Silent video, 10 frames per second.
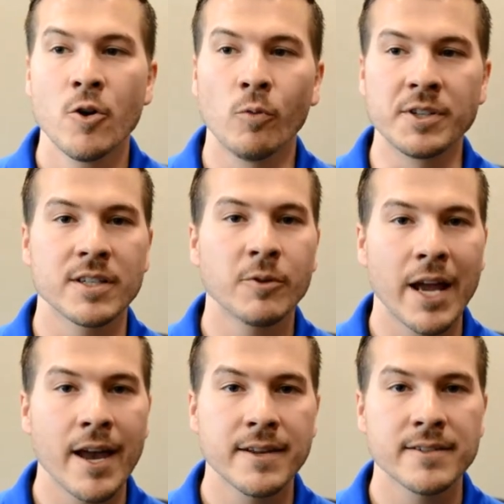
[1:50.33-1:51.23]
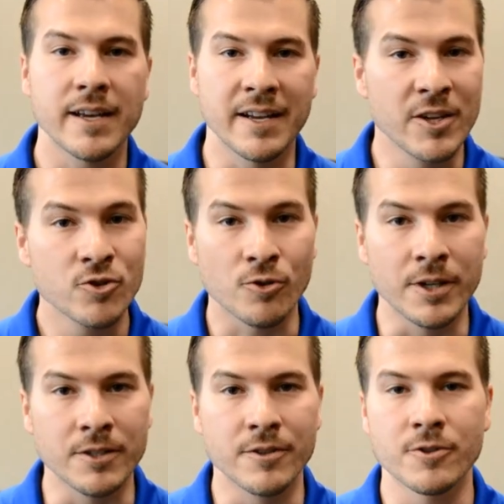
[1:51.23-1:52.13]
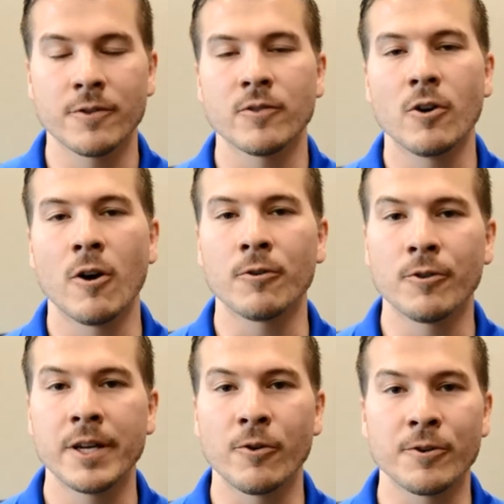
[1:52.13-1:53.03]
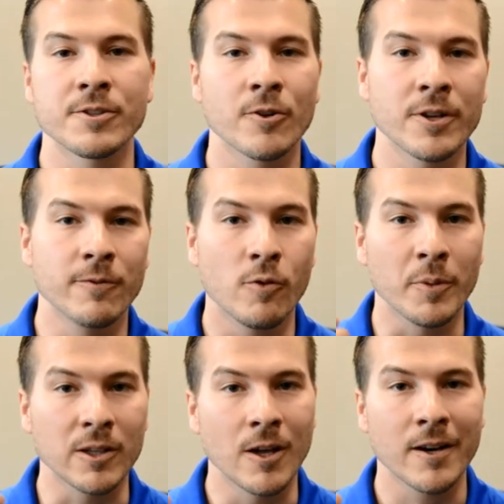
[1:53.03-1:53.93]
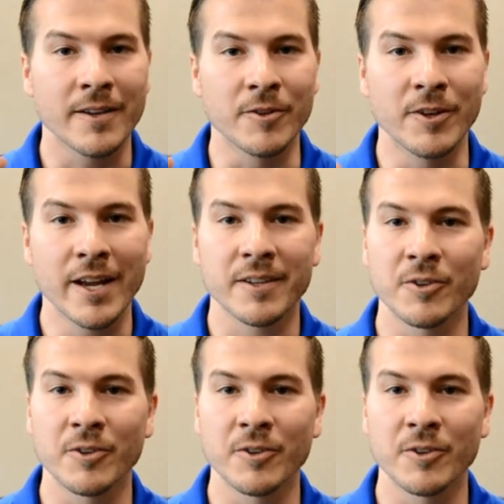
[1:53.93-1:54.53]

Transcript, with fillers: when someone has an injury to the cervical artery or is starting to form a clot in their neck,